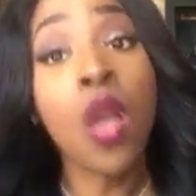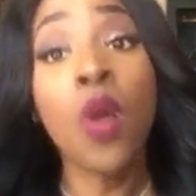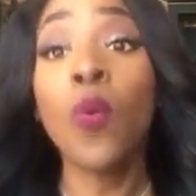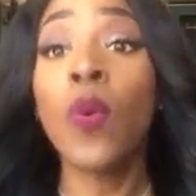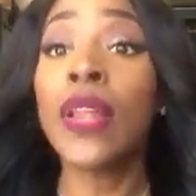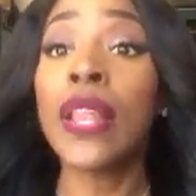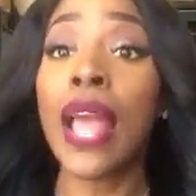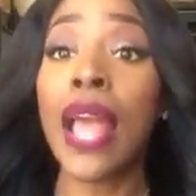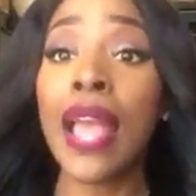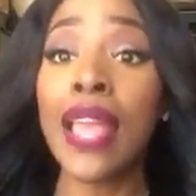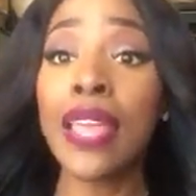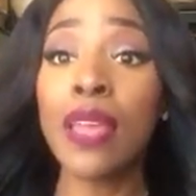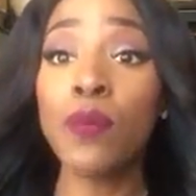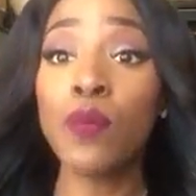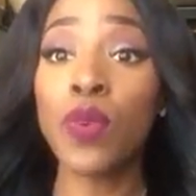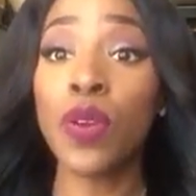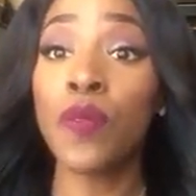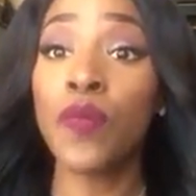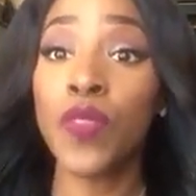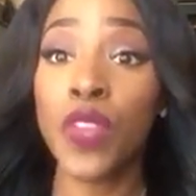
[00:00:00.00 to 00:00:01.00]
when I
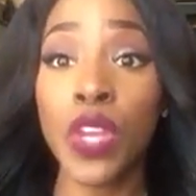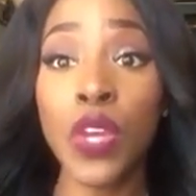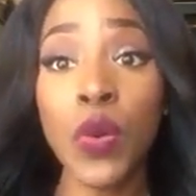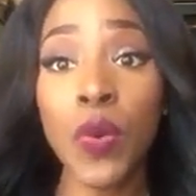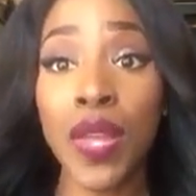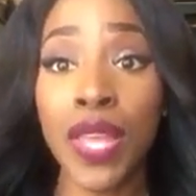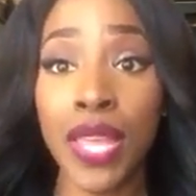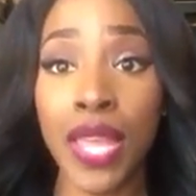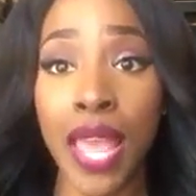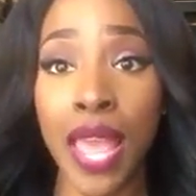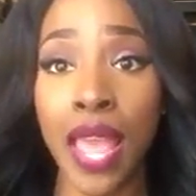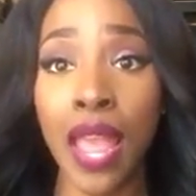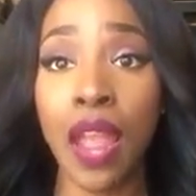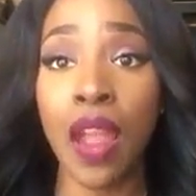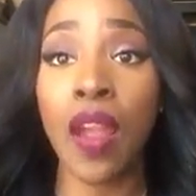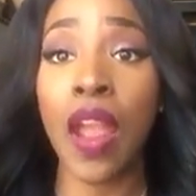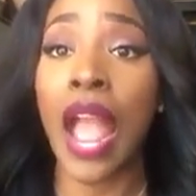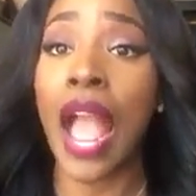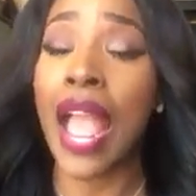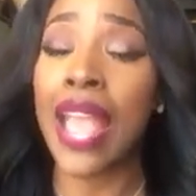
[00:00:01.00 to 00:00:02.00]
am reviewing
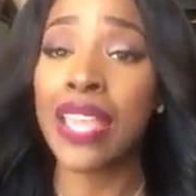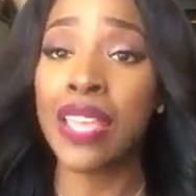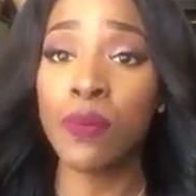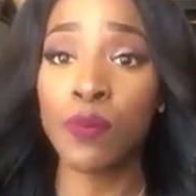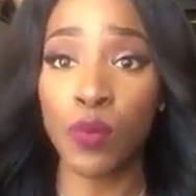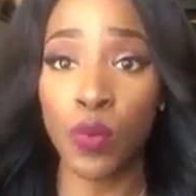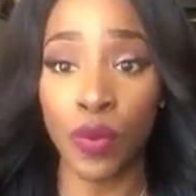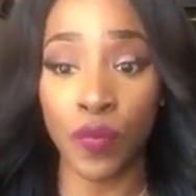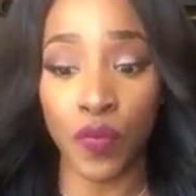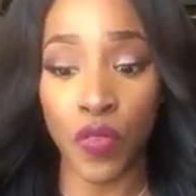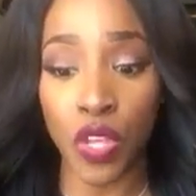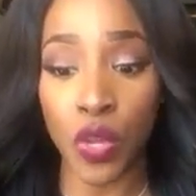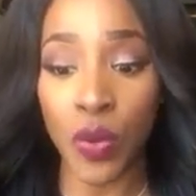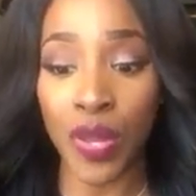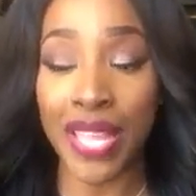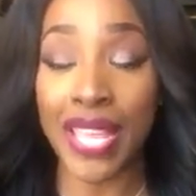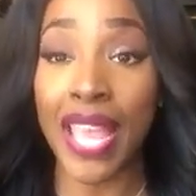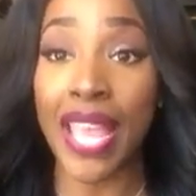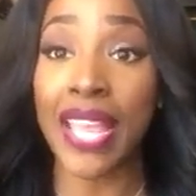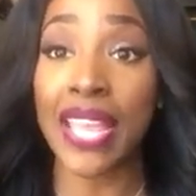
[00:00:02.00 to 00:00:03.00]
hair, I am
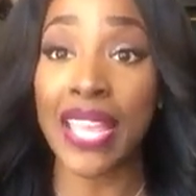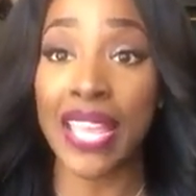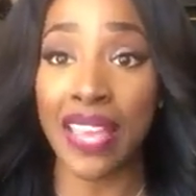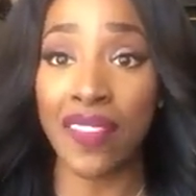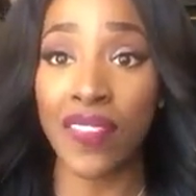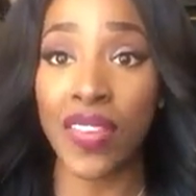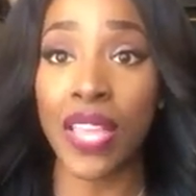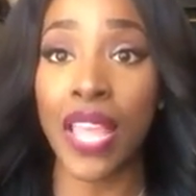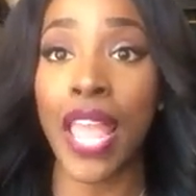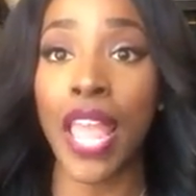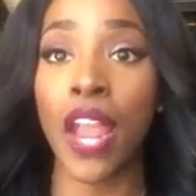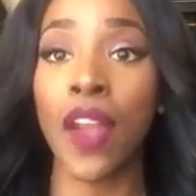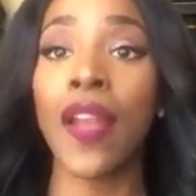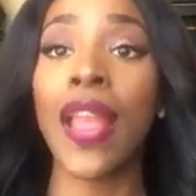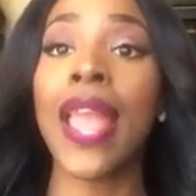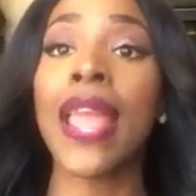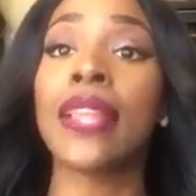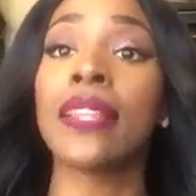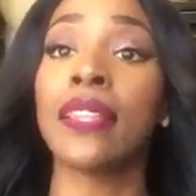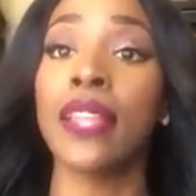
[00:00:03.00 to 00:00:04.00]
reviewing and giving hair
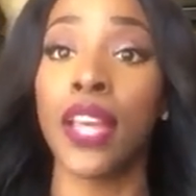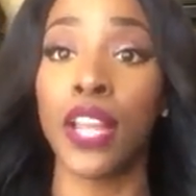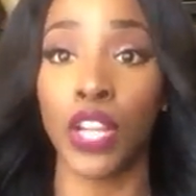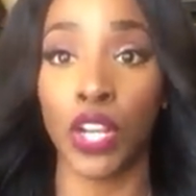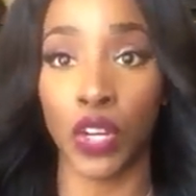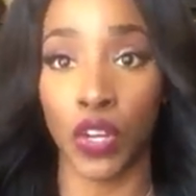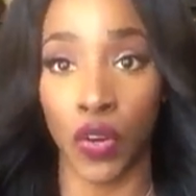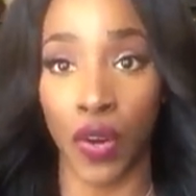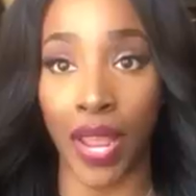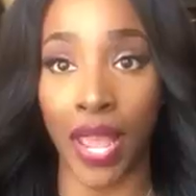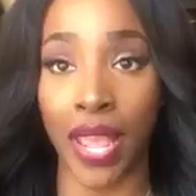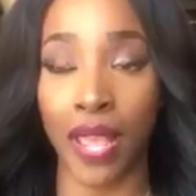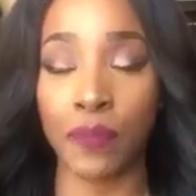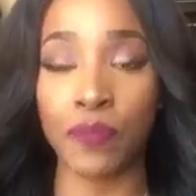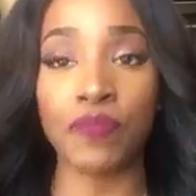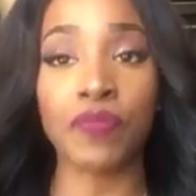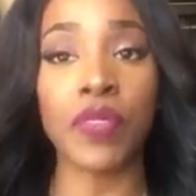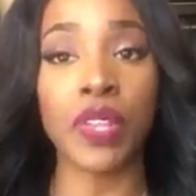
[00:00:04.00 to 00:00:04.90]
a letter grade.